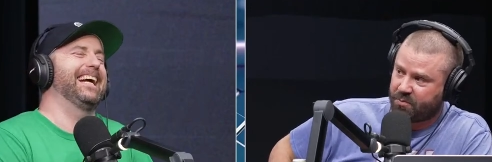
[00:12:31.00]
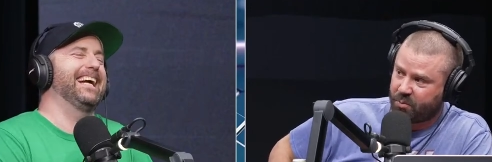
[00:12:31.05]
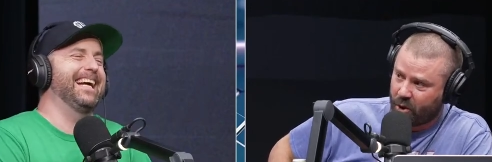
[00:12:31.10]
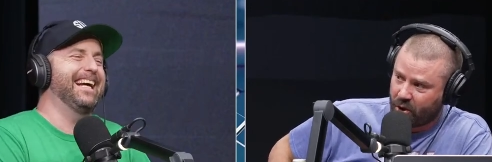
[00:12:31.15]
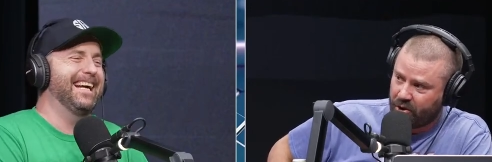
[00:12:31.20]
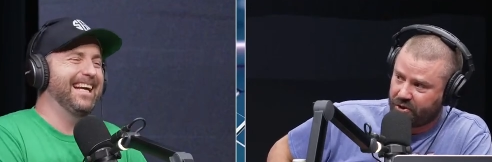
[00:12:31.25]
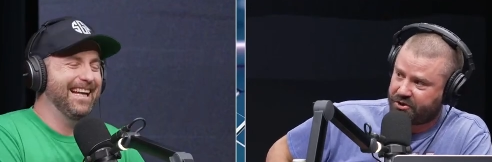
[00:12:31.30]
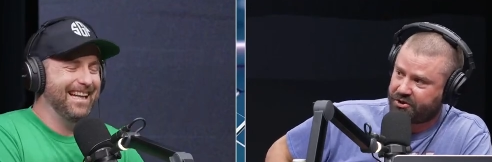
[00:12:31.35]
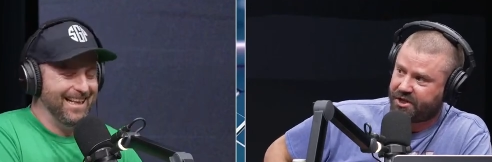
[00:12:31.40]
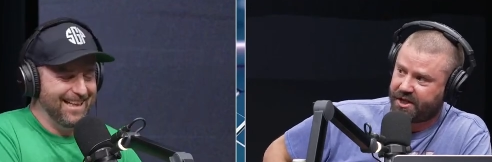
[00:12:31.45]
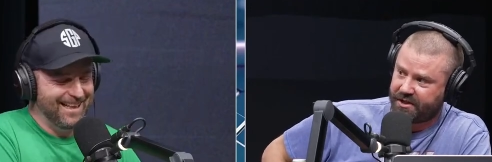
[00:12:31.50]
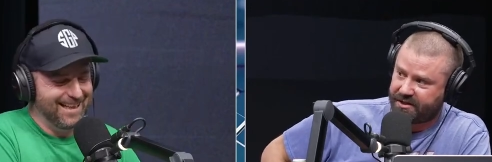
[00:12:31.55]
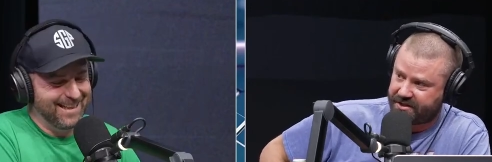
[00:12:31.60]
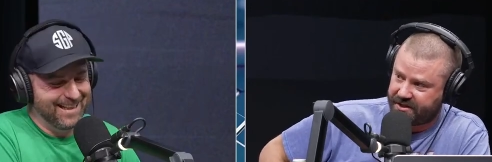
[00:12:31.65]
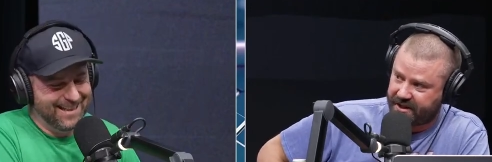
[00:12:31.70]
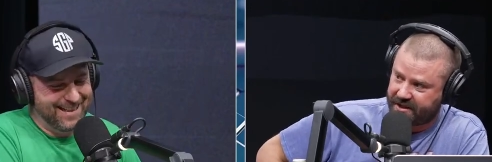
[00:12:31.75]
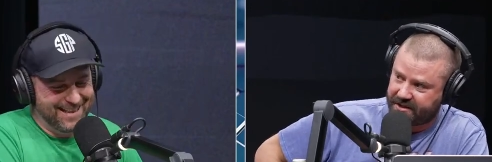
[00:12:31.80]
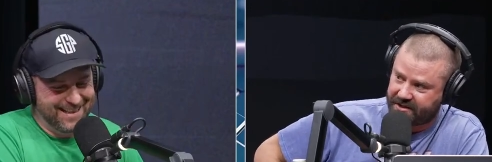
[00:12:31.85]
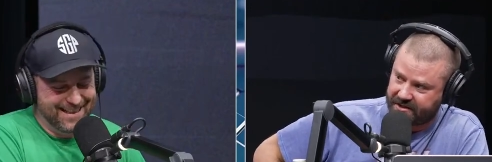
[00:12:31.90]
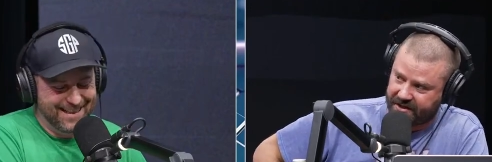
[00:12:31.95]
Speaker 1: bullshit
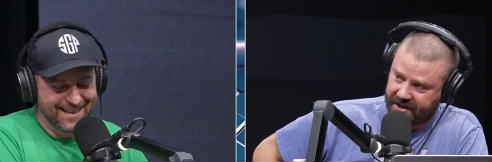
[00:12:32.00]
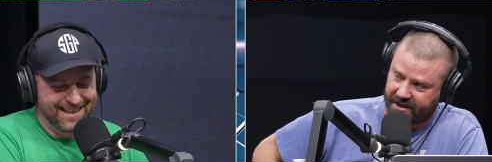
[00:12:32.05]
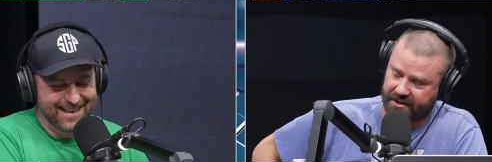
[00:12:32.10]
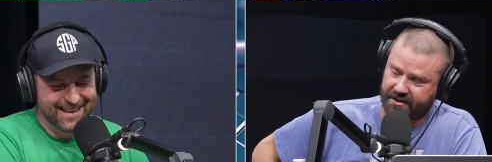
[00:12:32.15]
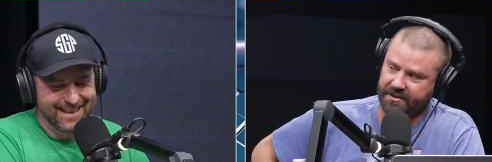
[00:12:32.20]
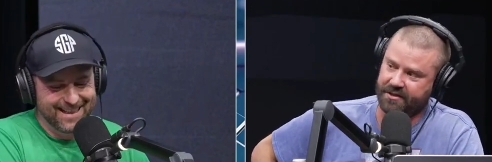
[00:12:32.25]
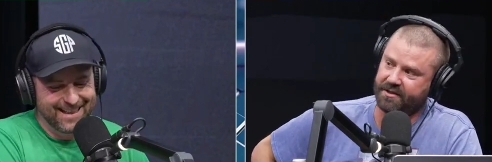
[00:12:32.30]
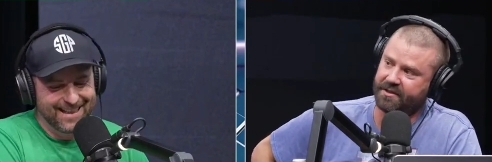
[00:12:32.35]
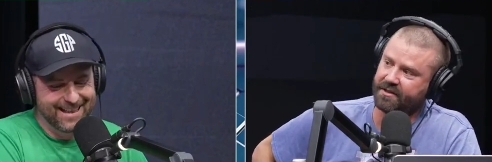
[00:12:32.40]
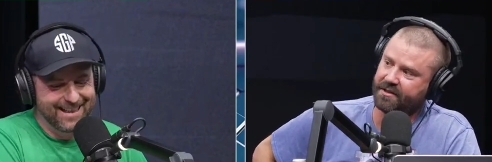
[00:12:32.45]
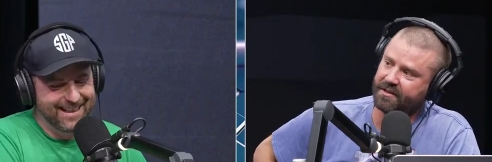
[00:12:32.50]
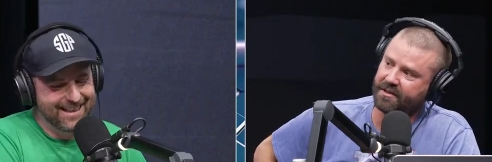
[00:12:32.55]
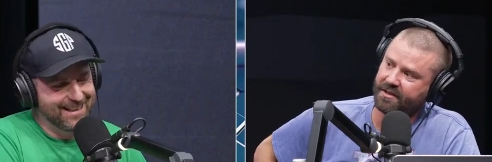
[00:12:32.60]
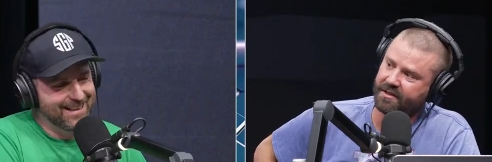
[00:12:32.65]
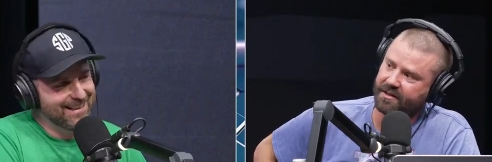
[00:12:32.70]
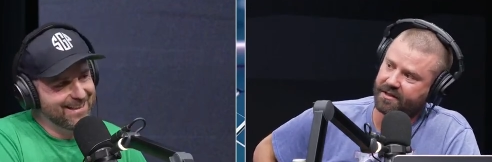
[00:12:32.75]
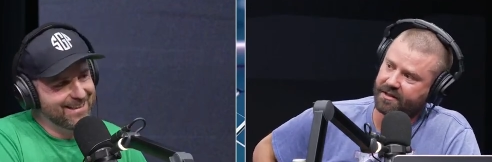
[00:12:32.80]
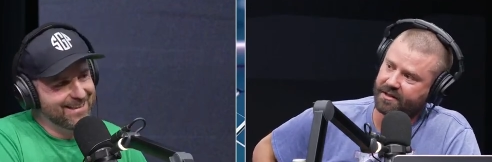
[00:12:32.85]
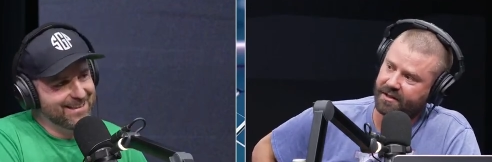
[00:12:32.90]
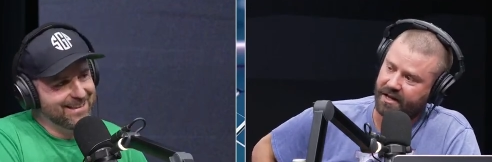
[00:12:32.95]
six six.
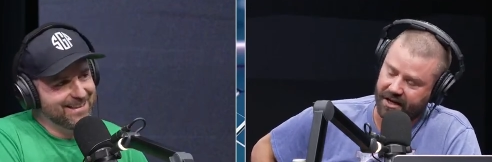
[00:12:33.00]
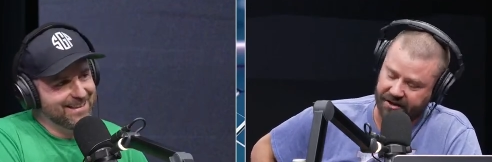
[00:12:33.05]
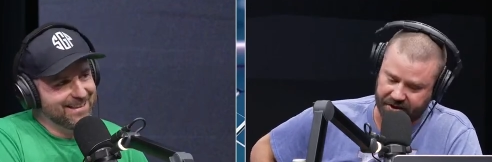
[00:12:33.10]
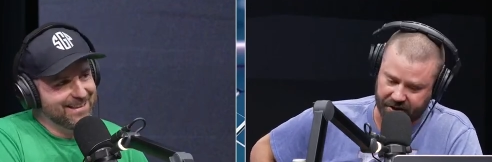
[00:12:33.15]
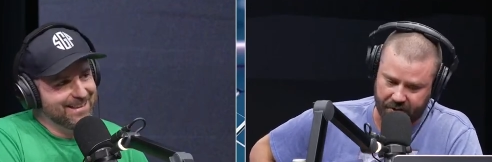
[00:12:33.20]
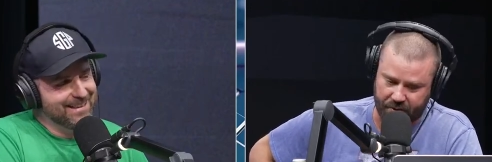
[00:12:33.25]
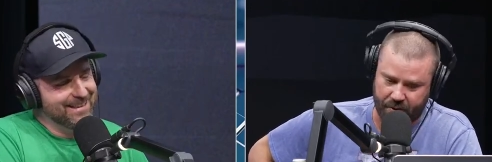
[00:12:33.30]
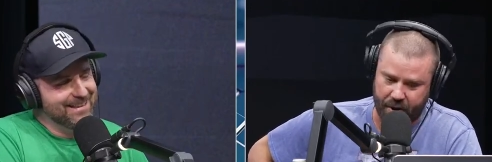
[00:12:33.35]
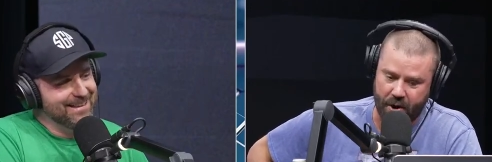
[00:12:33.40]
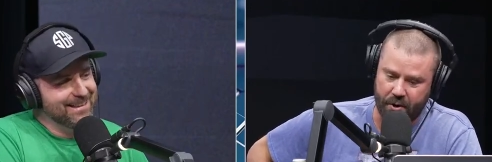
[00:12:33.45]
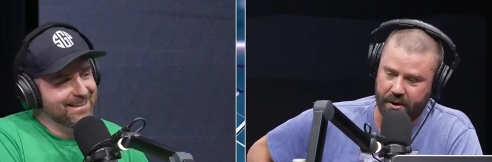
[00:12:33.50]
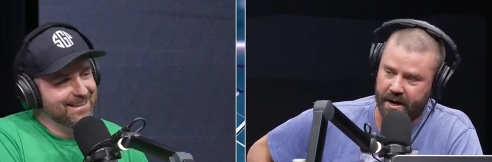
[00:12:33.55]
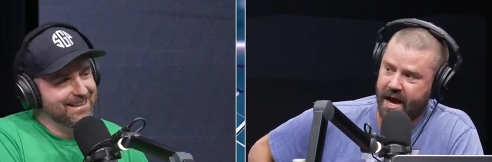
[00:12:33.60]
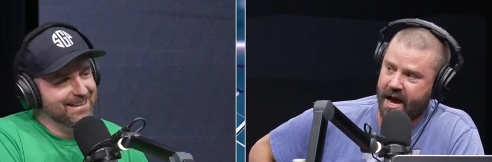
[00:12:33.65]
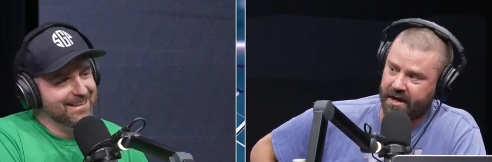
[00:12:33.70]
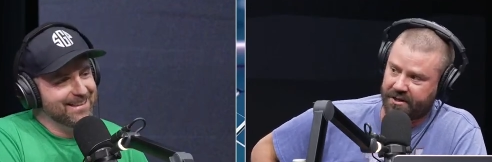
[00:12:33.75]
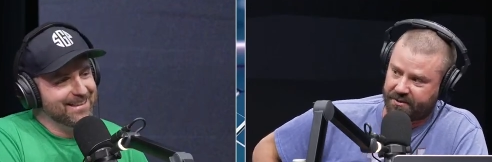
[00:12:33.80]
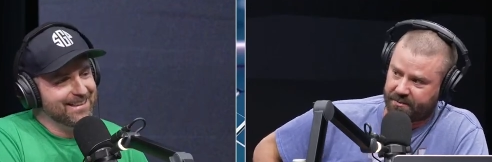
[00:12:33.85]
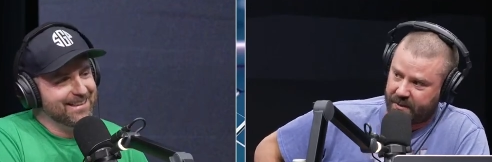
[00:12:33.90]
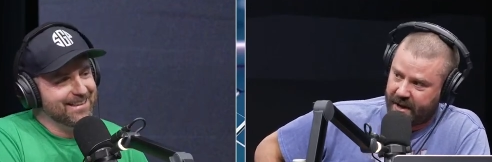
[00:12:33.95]
He's a grown
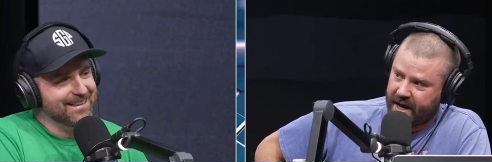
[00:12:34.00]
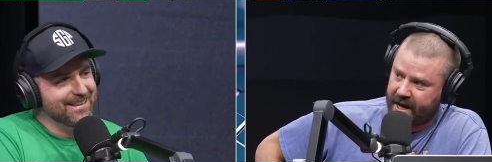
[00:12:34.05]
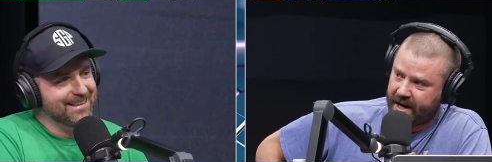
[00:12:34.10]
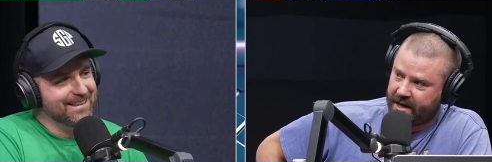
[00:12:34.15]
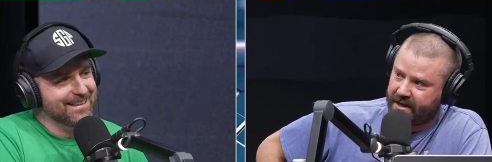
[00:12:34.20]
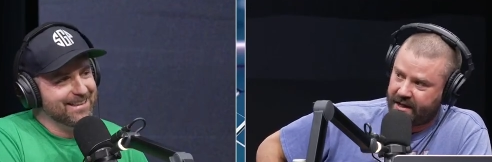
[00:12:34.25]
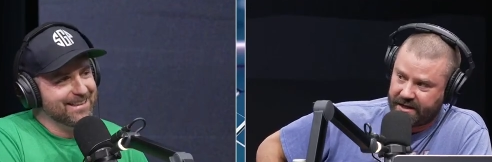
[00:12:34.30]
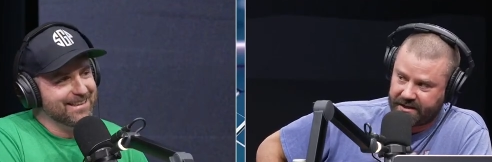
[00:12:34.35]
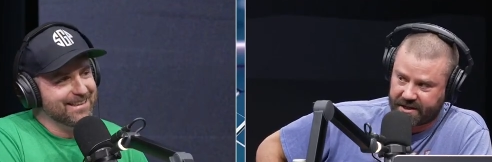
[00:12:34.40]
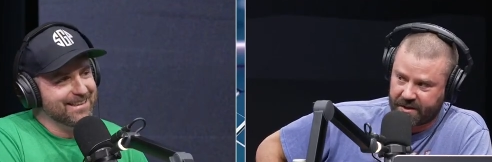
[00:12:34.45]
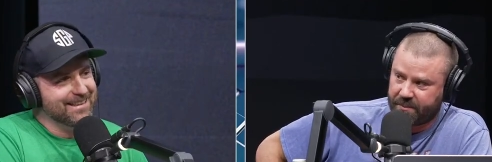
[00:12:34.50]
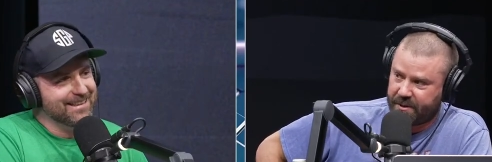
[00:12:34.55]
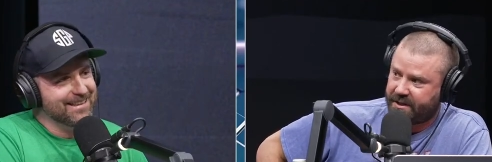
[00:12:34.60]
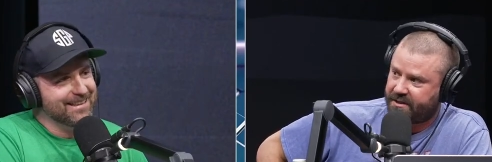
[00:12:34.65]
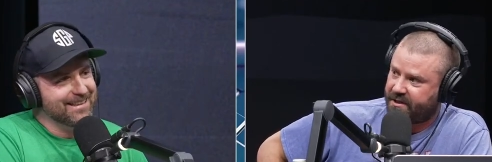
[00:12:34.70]
ass man. He's gonna be